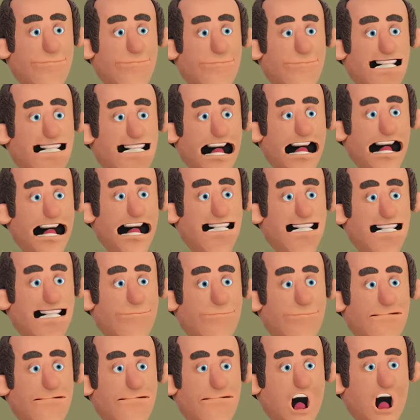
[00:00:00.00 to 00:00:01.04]

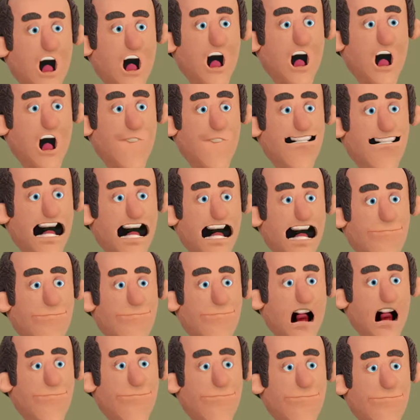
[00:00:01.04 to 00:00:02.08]
These nerves are
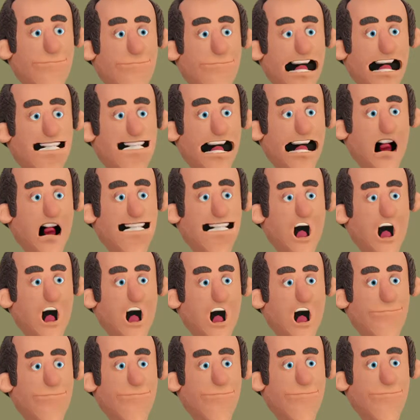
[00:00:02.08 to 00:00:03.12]
called cranial
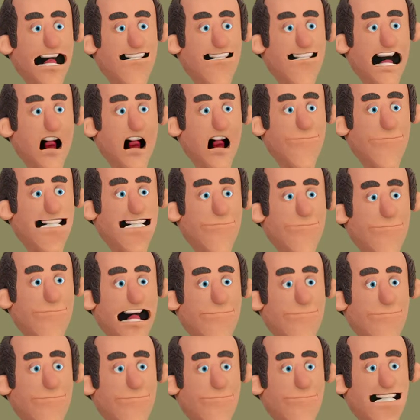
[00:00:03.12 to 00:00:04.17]
nerves, and they go to the
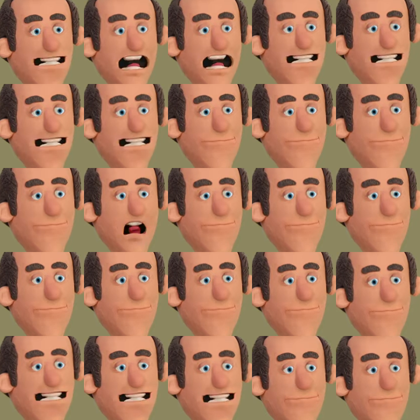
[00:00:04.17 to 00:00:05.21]
brainstem. There's 12
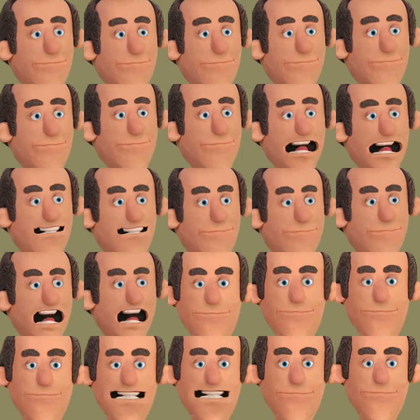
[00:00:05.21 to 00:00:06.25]
of them. So your
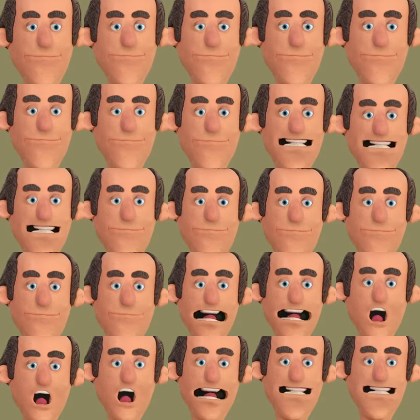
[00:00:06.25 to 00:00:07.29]
special senses,
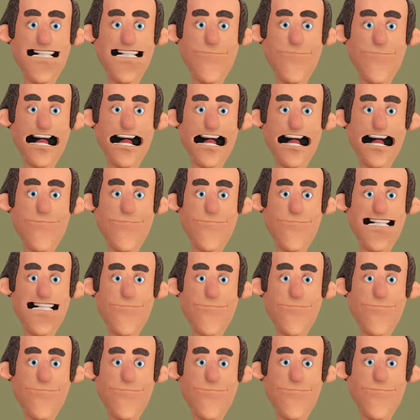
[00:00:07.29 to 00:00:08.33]
hearing, taste, and a
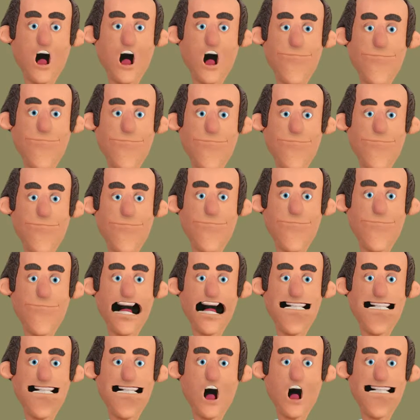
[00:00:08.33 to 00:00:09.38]
bunch of those.
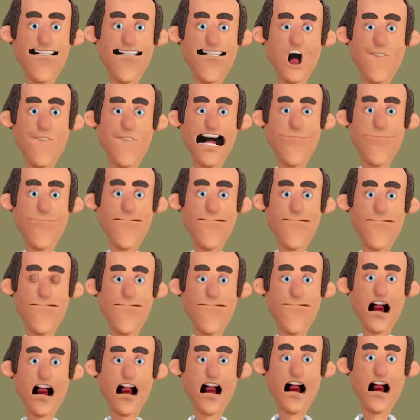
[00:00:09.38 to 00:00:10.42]
But let's look at the
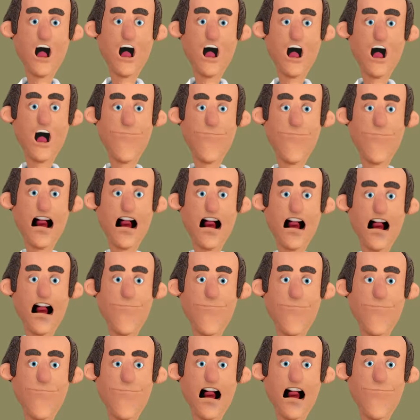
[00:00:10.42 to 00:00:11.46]
motor or the
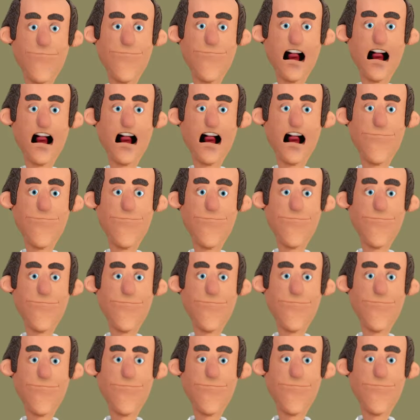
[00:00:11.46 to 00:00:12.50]
muscle
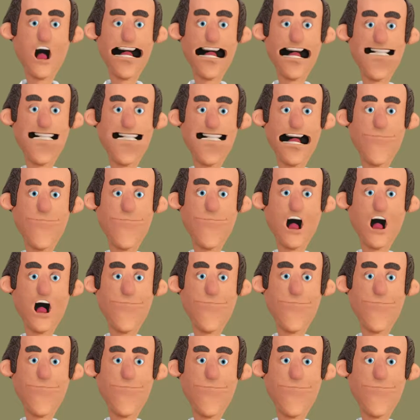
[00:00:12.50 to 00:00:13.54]
cranial
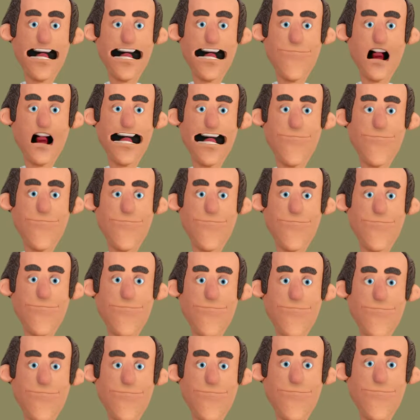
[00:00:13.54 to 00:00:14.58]
nerves and see how they work
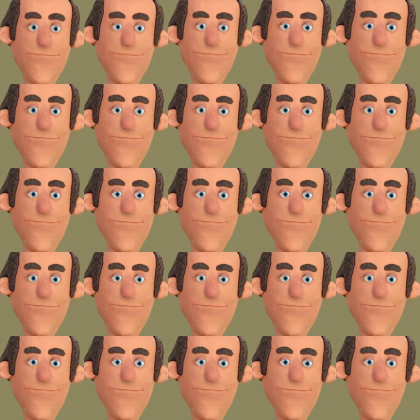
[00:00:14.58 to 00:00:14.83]
together.